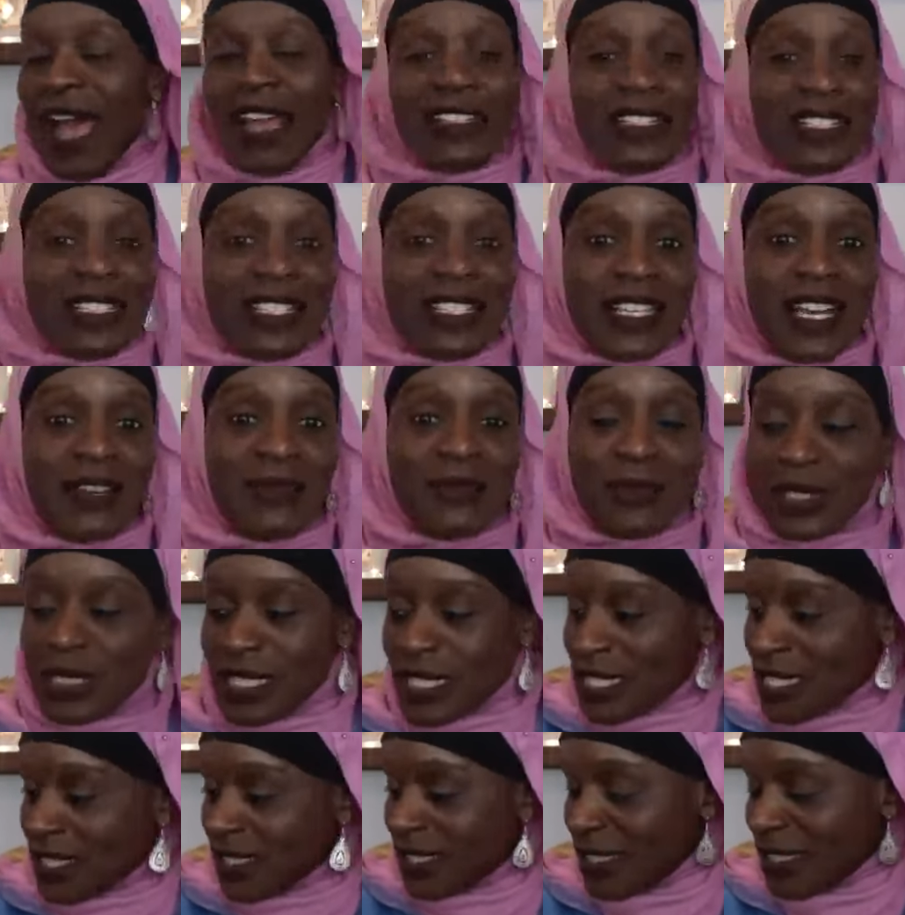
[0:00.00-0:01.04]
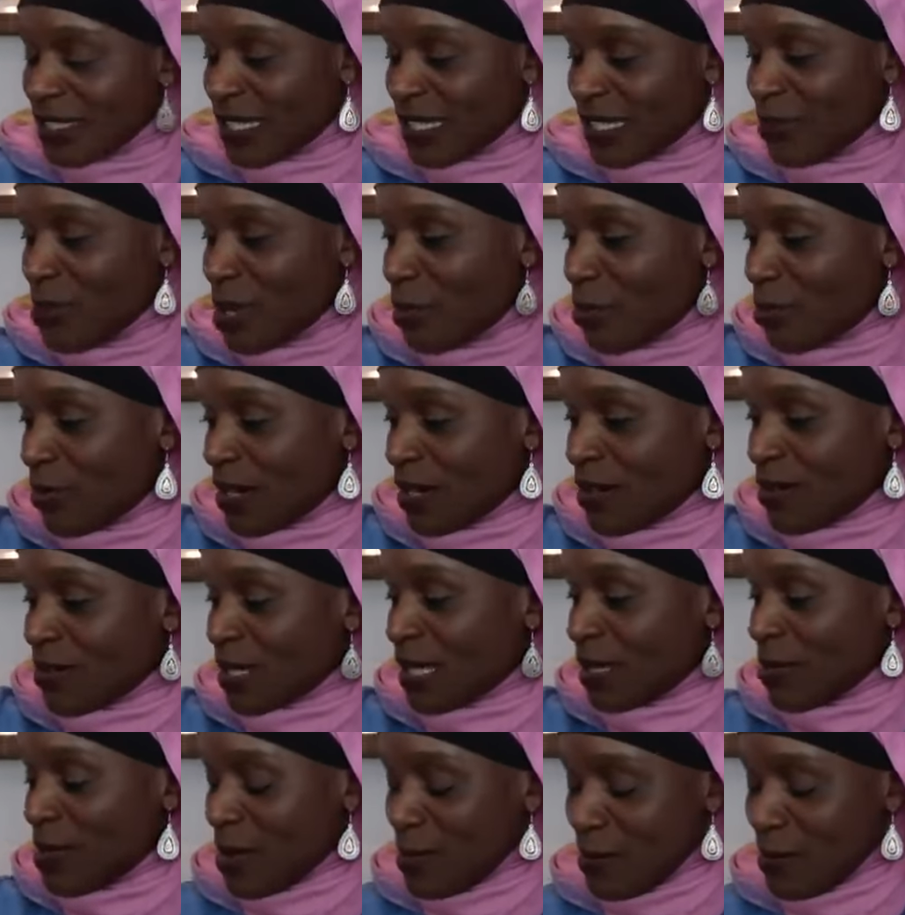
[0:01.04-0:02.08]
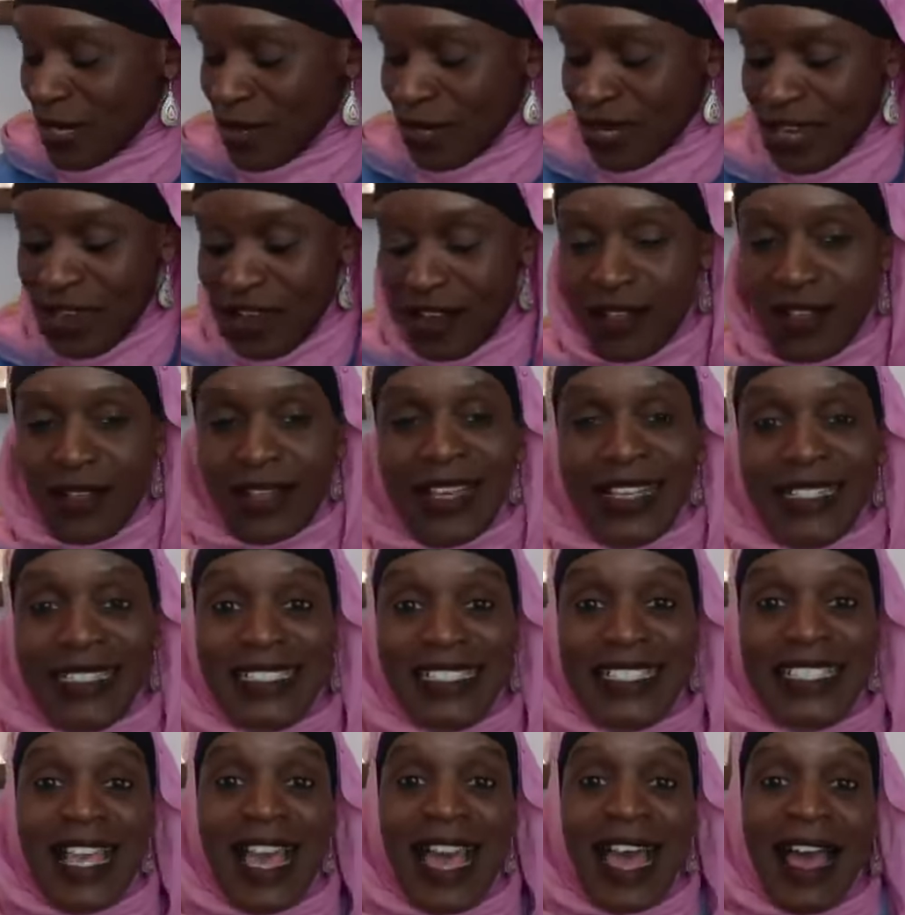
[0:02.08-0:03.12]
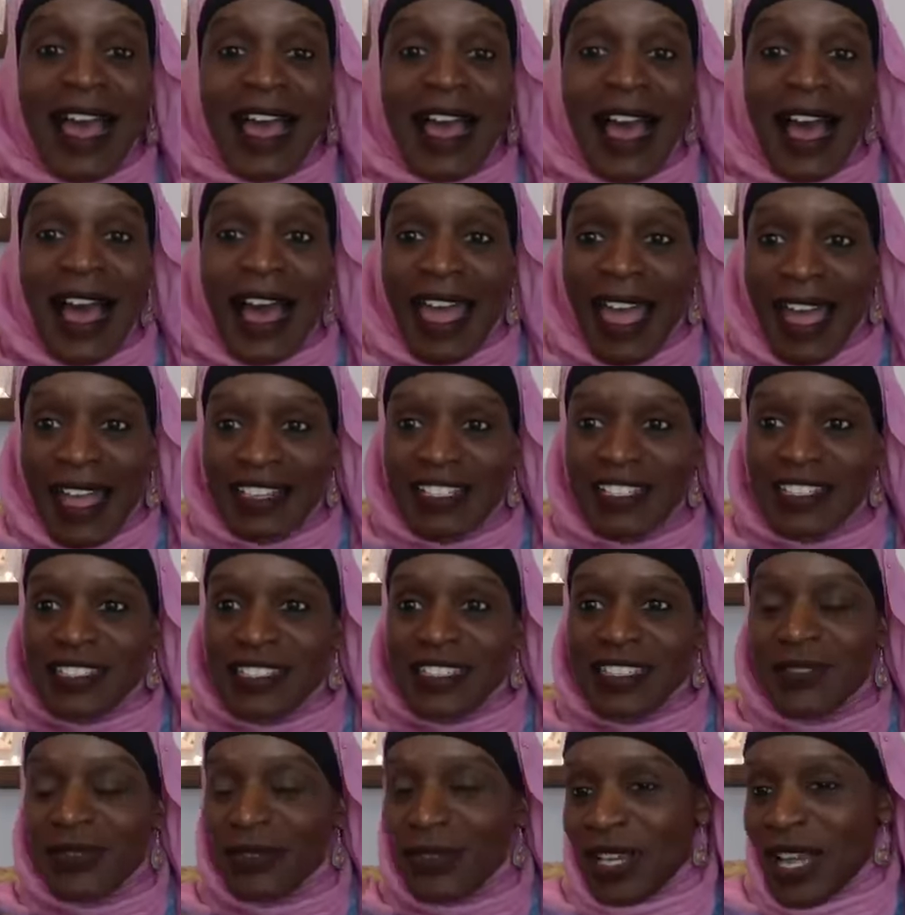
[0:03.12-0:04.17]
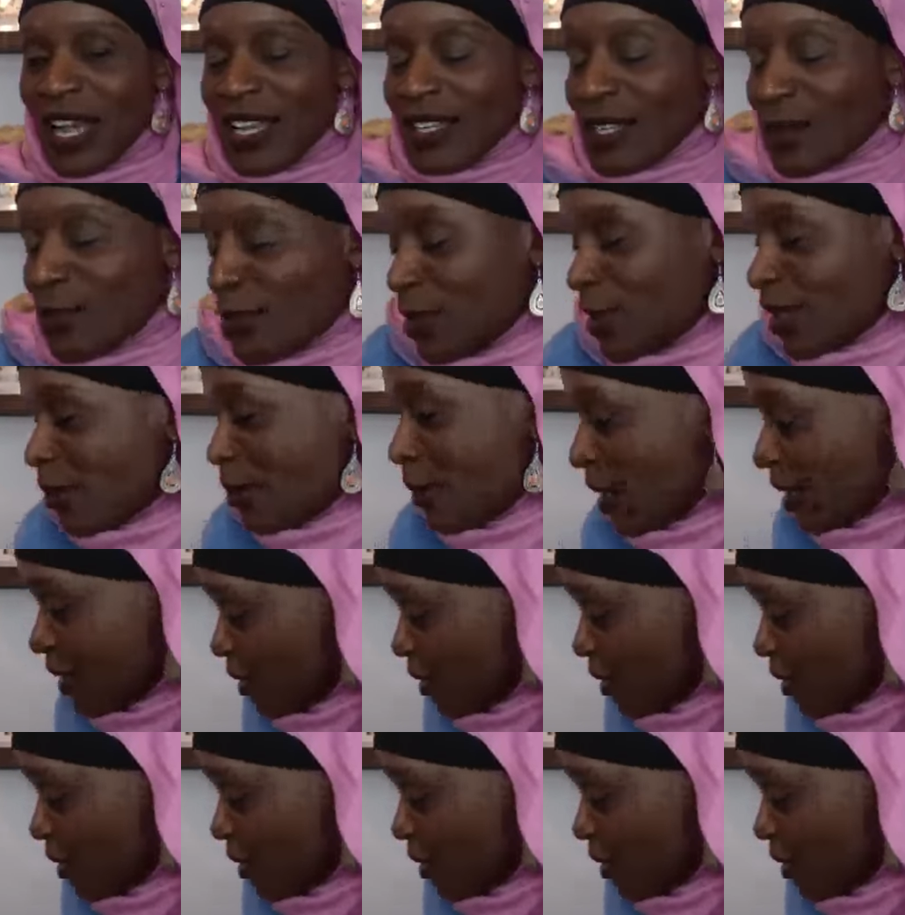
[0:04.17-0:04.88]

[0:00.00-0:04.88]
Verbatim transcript: I did something really silly. Give me a break. Give me a minute, y'all, because I actually forgot to plug my